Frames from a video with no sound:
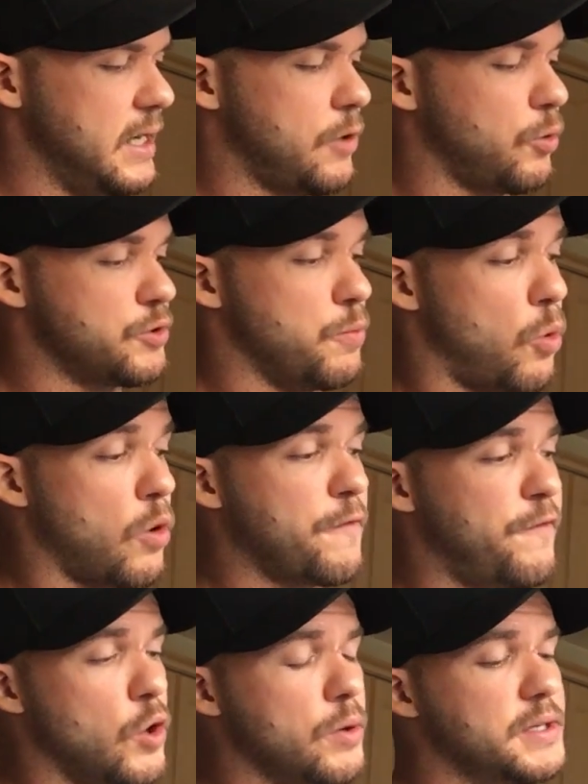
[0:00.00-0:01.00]
equals more
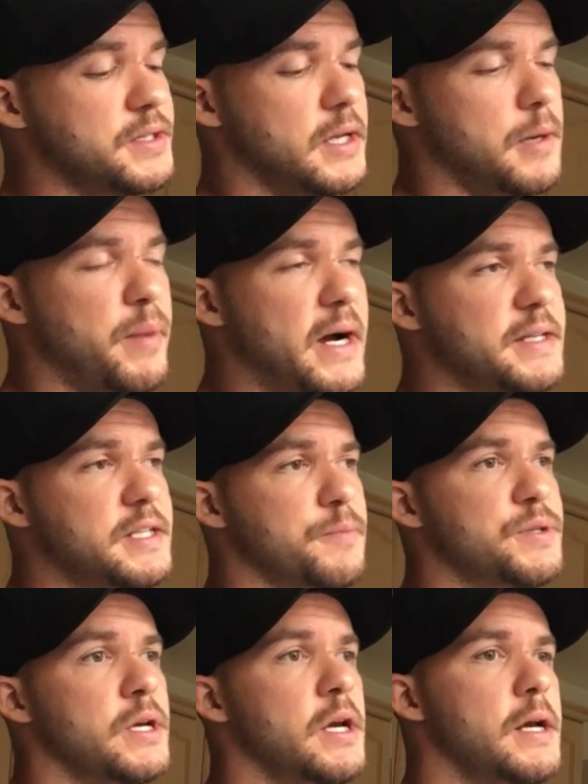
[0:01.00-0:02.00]
focus on the
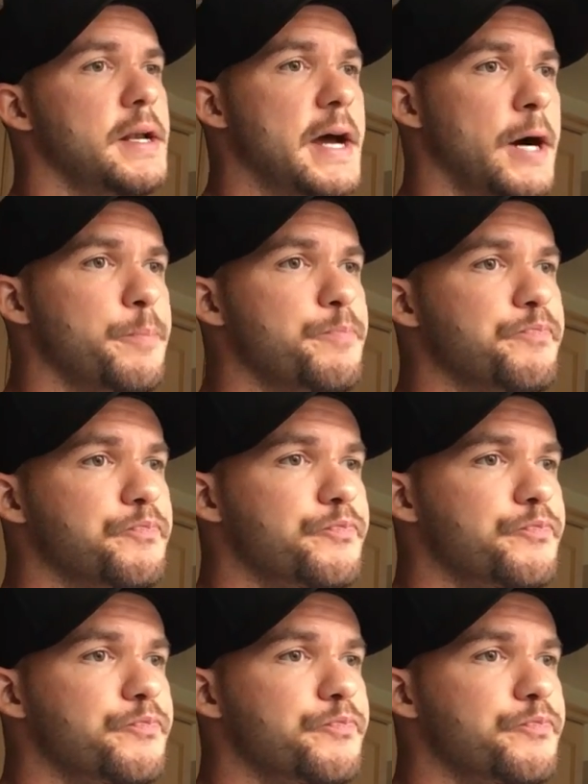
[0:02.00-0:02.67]
biceps. Now,